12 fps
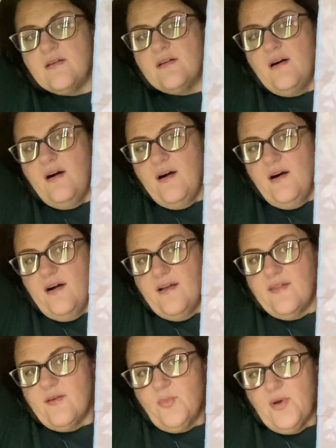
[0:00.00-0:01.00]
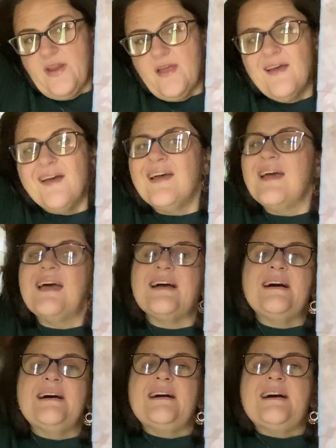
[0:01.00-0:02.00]
Oh, it's so pretty.
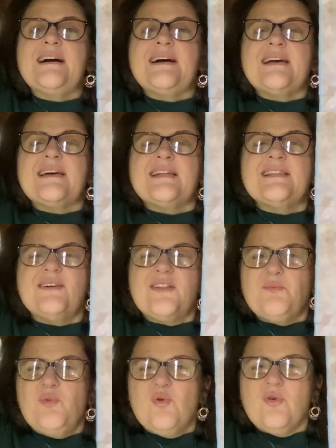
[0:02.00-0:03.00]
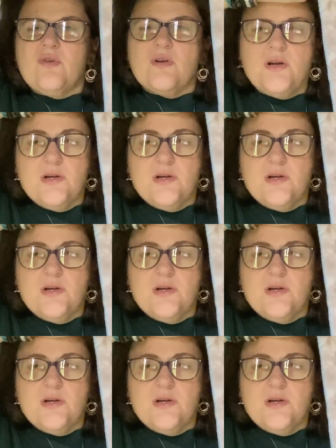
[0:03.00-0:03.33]
Looks more